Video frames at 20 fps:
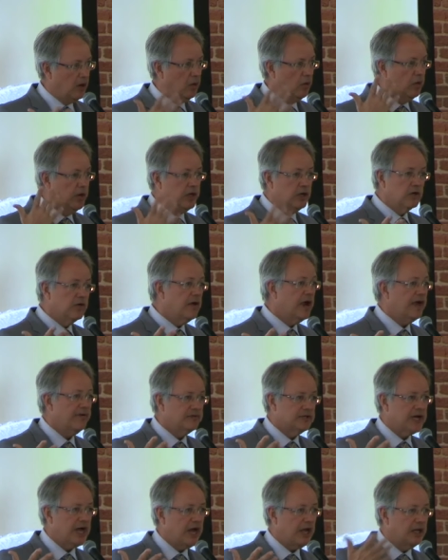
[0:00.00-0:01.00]
We do have
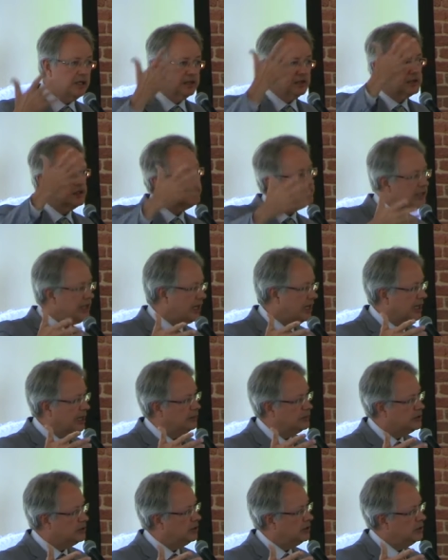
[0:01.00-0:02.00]
challenges, like
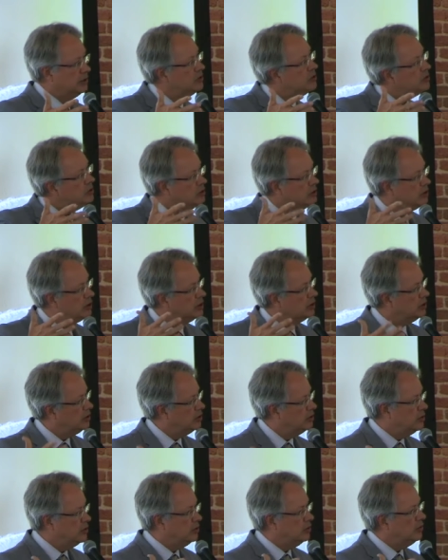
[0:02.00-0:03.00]
I'm sure you
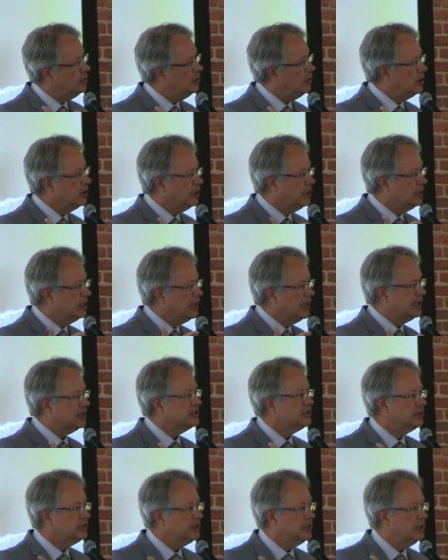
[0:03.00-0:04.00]
do in
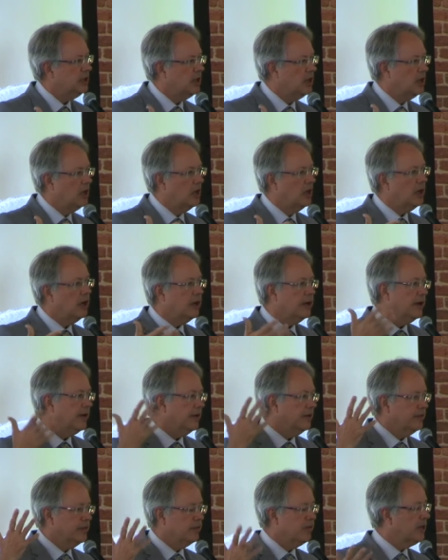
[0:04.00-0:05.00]
Lexington.
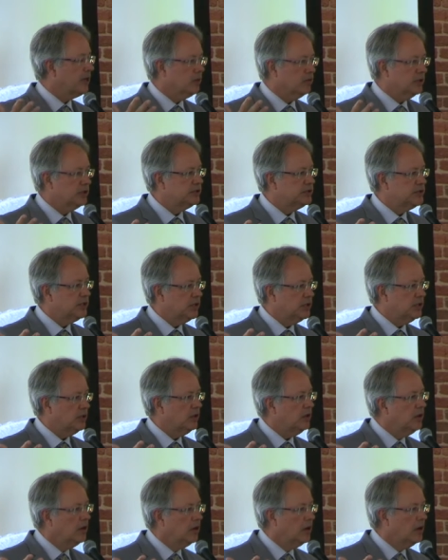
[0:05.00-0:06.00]
The big ones
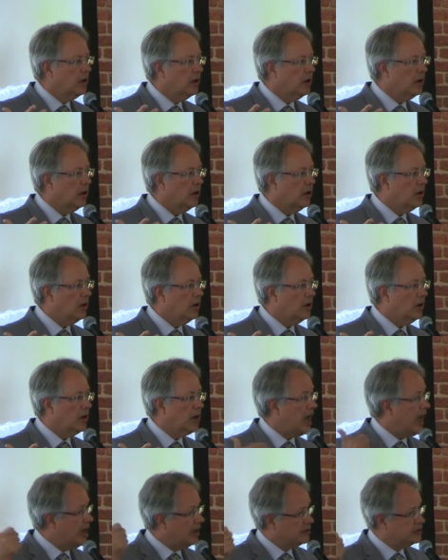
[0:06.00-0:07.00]
here are
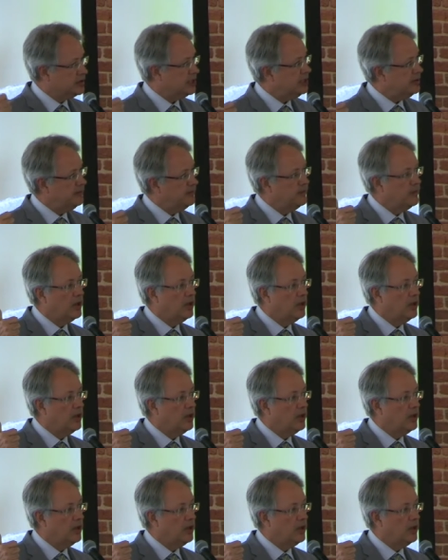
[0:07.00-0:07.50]
housing.